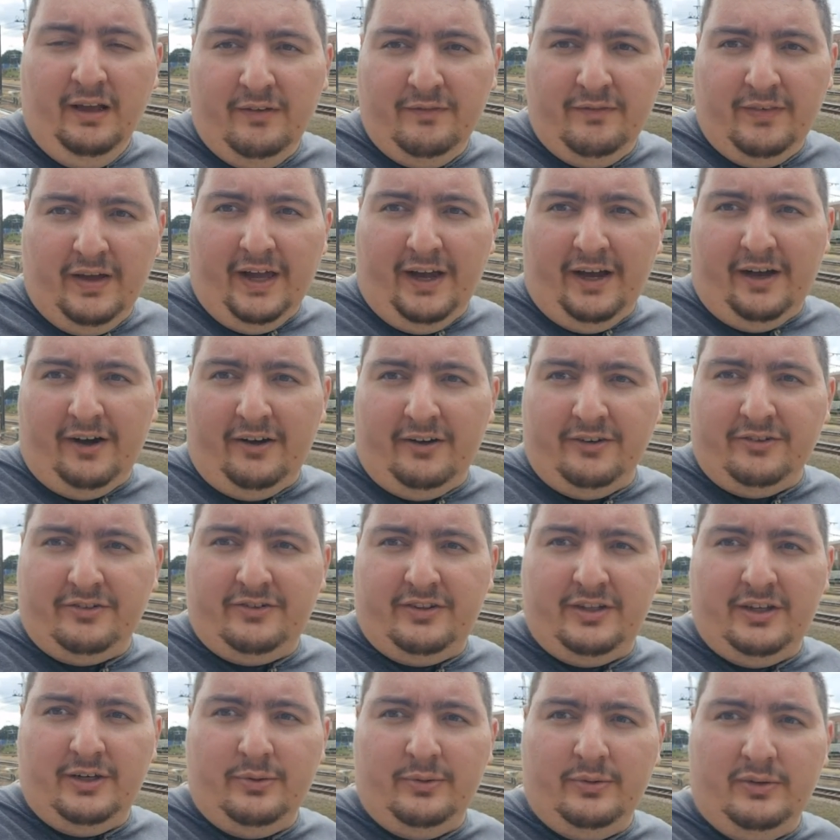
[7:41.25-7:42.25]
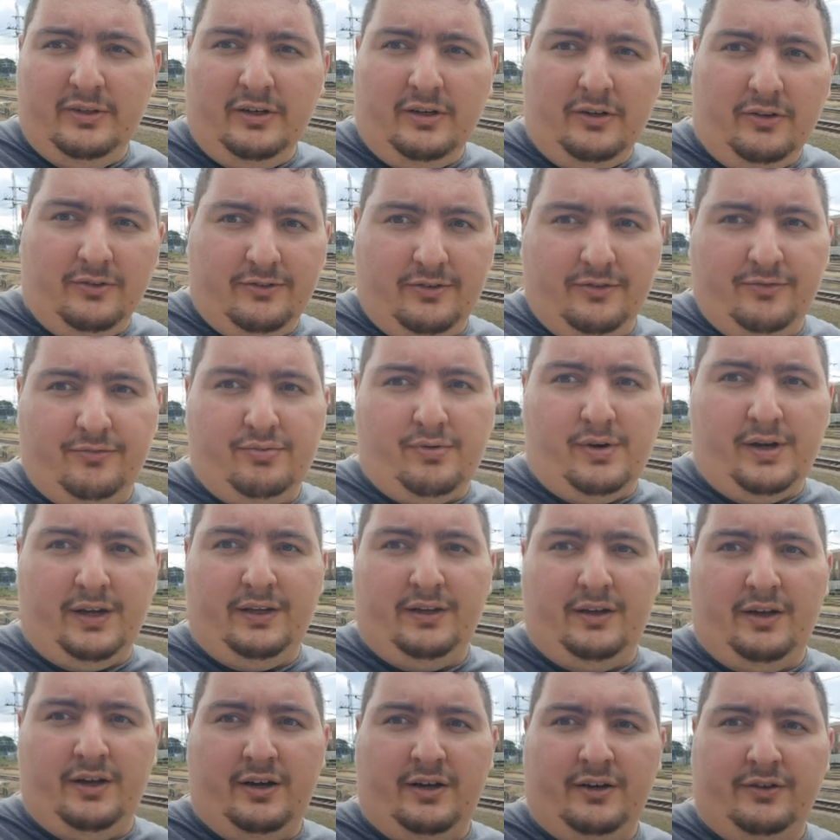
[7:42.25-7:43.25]
There are still lots of freight
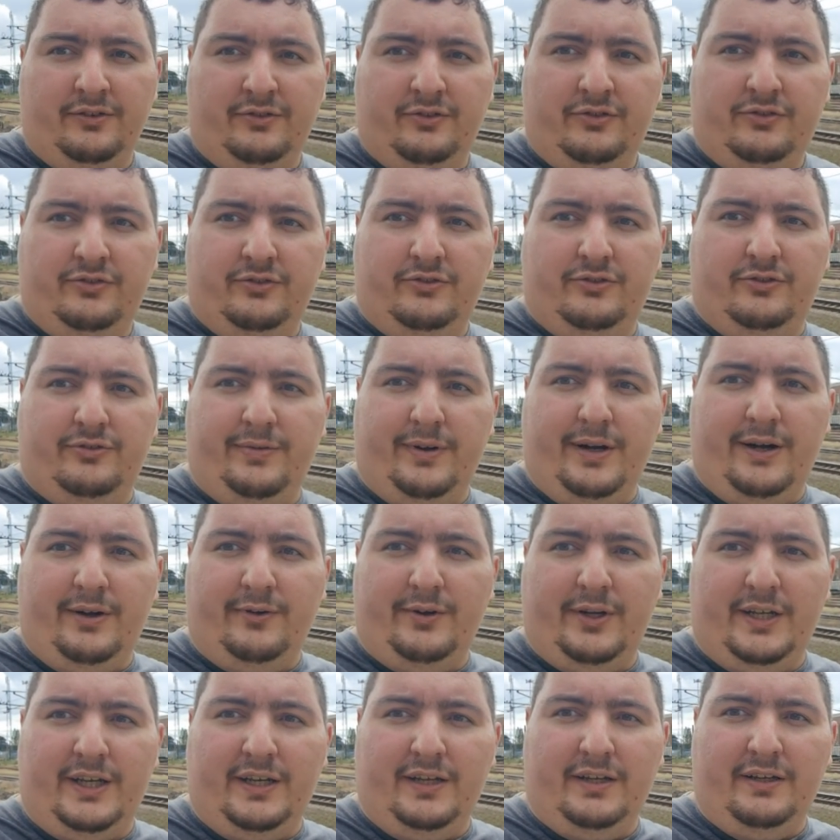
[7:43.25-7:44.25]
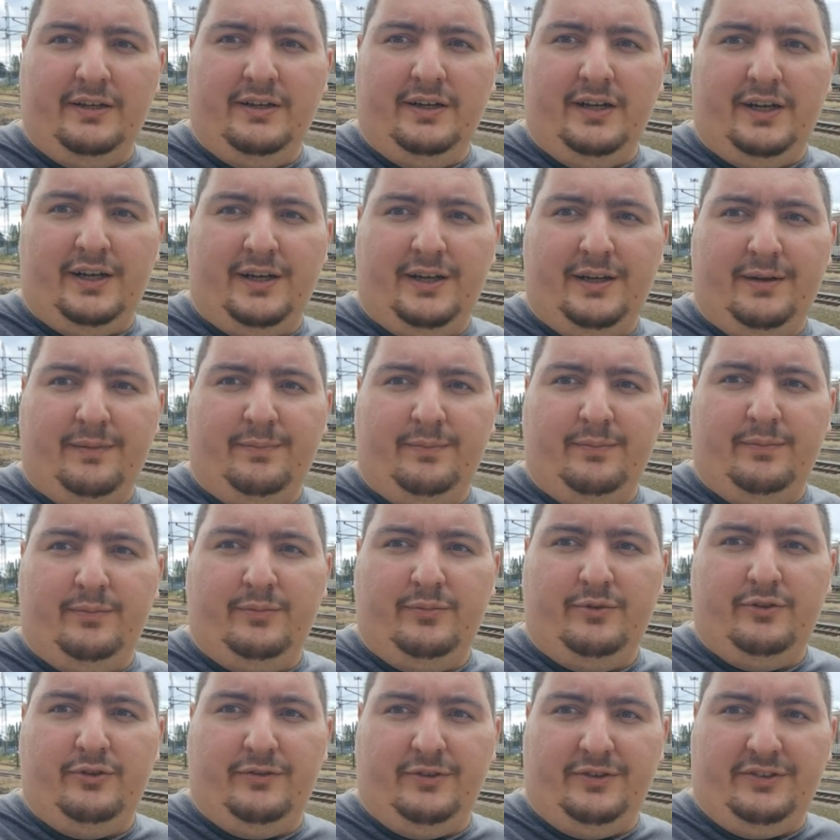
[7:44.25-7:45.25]
yards surrounding to
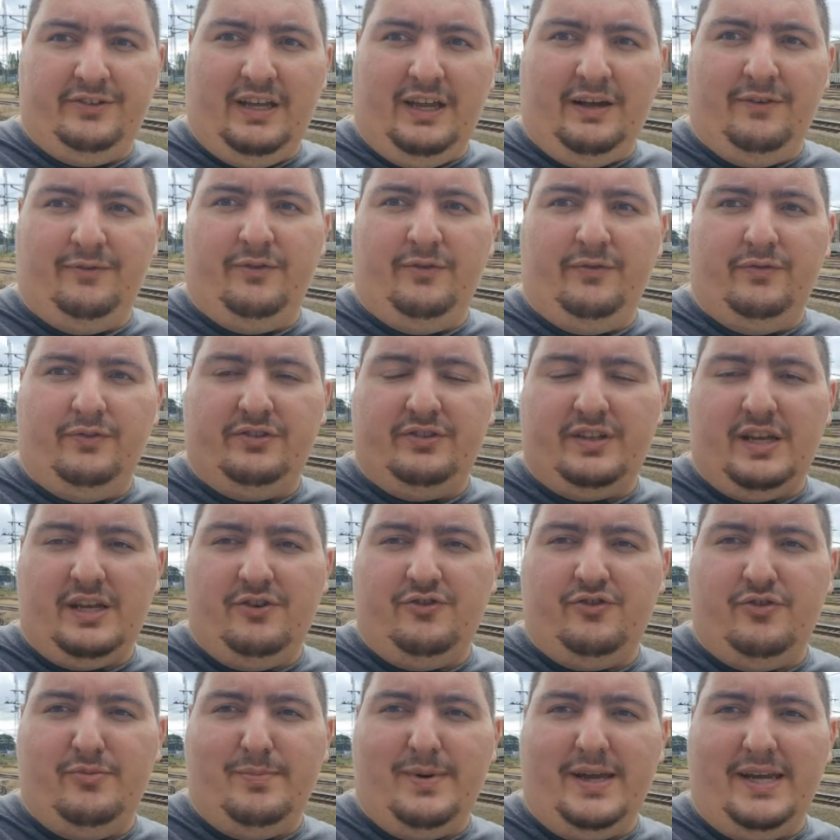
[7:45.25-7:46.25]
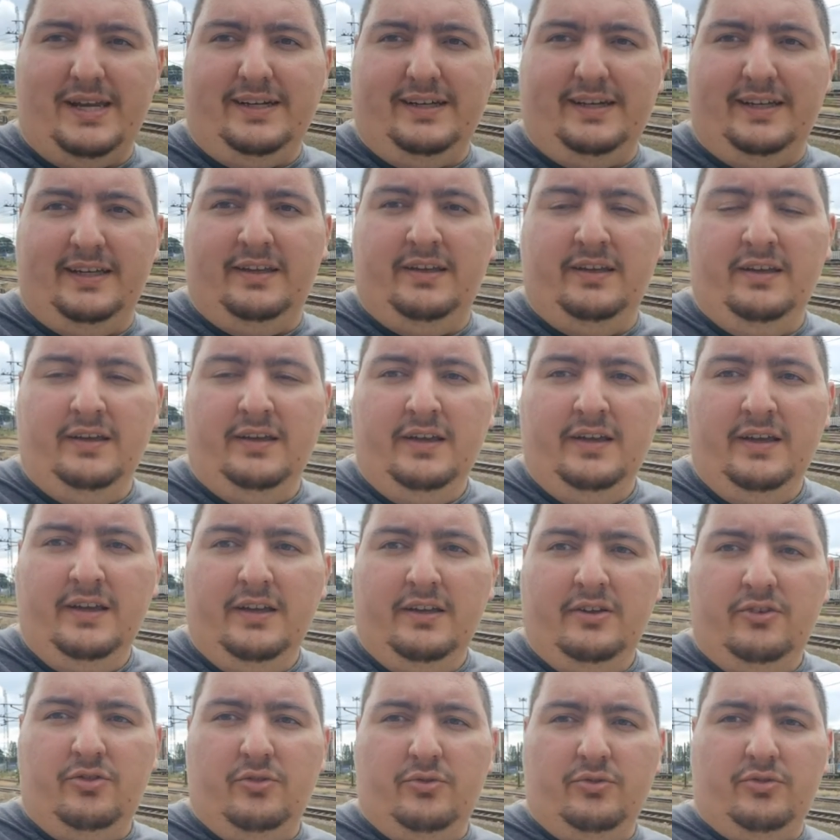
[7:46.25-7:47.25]
the south of the station mainly.
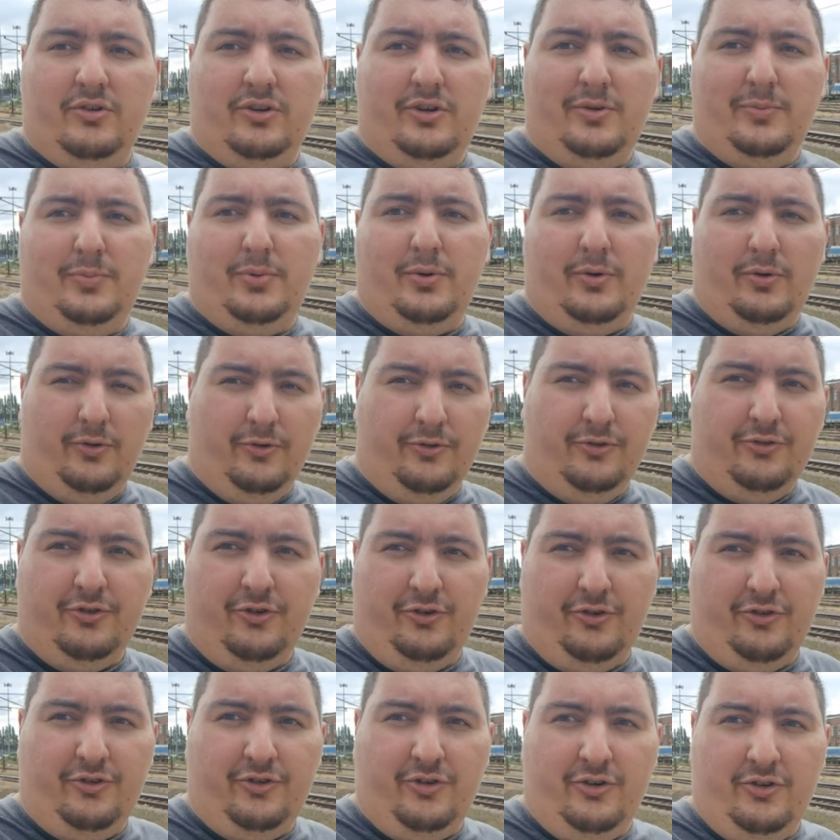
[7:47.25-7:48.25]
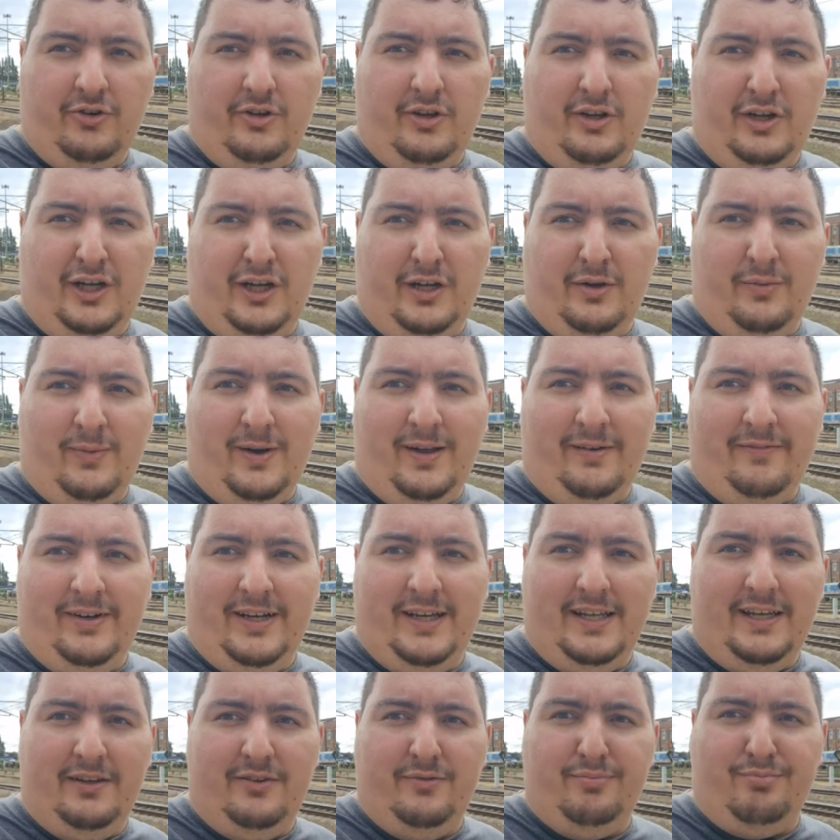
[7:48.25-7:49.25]
It's also an important junction where the
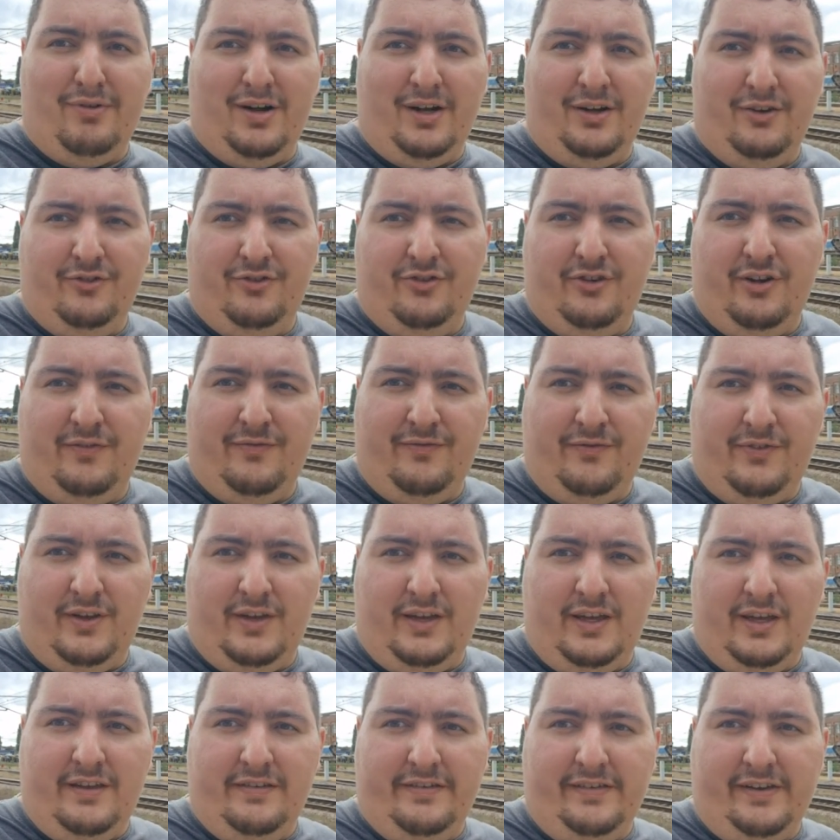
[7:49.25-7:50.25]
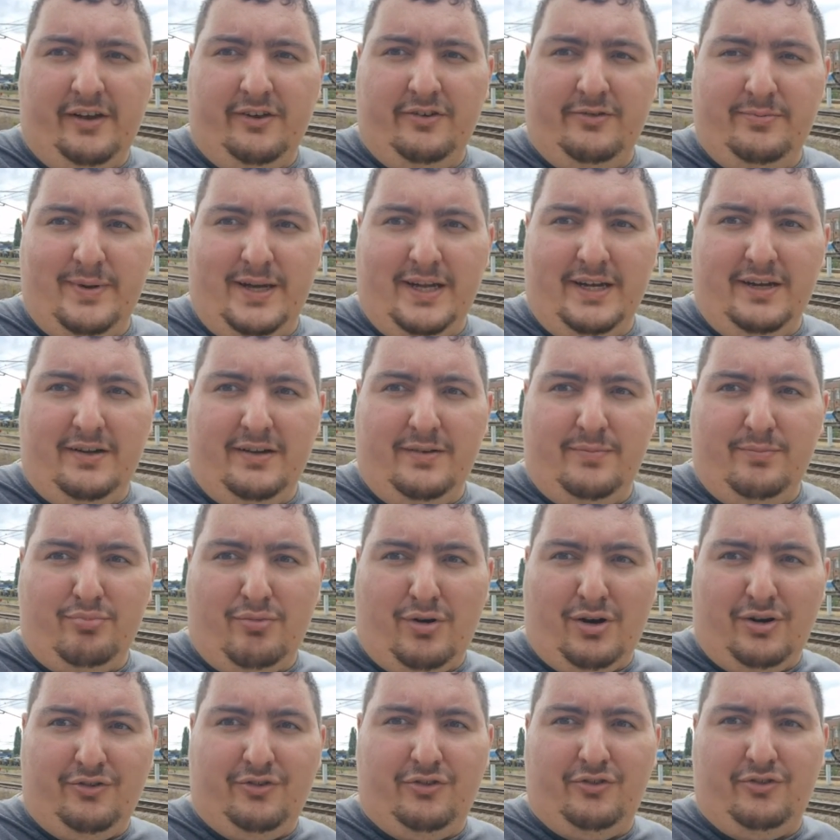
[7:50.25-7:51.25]
Leeds branch of the East Coast Mainline
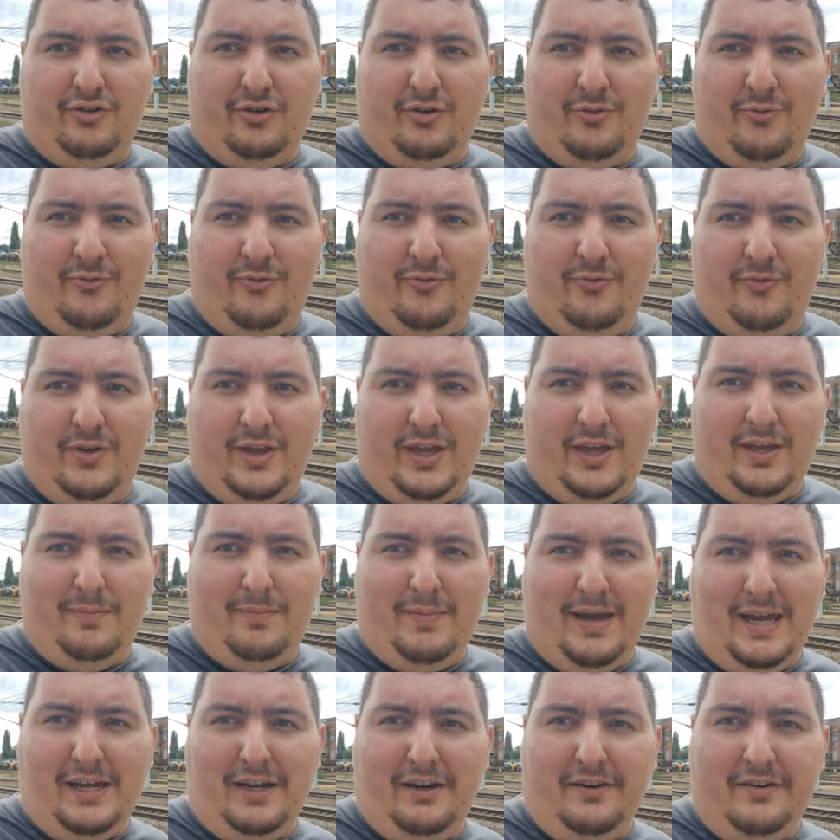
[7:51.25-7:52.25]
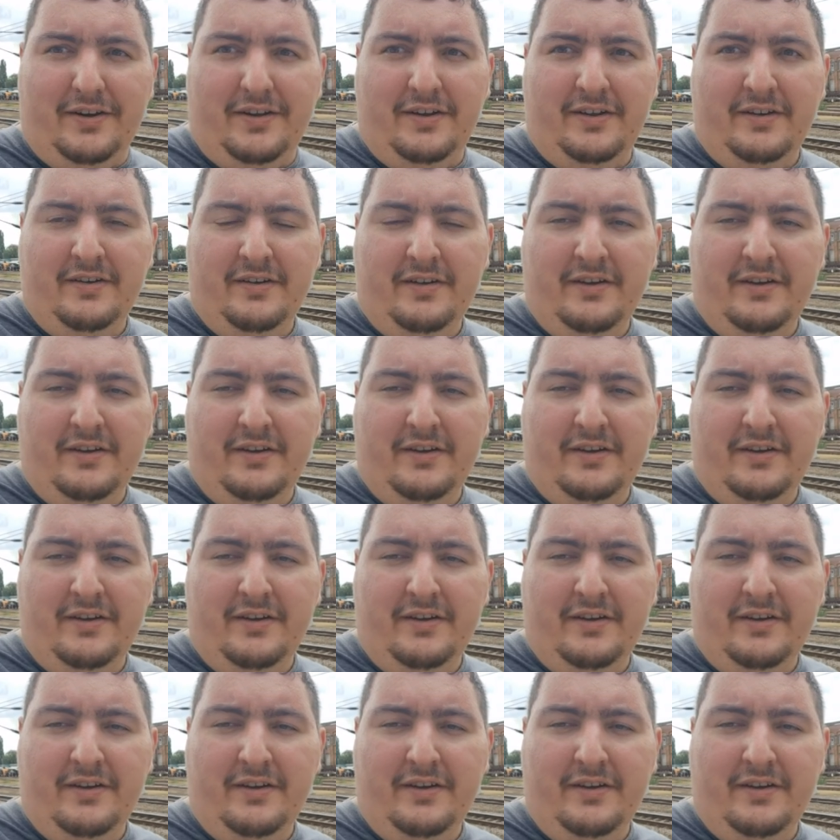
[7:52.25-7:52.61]
branches off the Mainline.